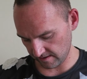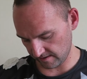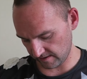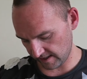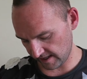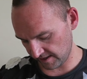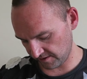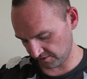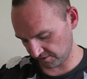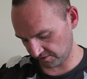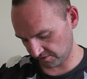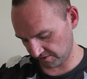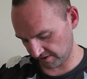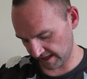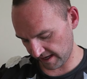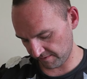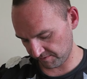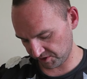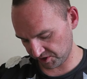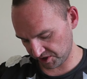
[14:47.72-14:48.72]
Try not to
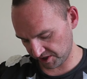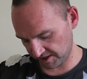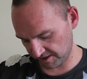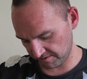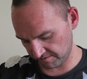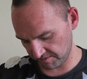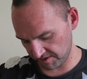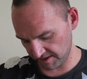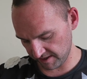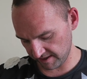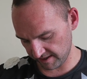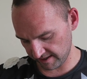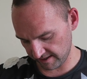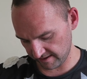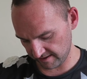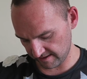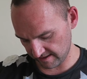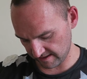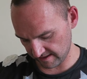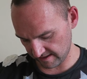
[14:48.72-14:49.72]
damage the
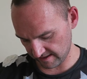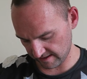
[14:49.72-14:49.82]
camellia.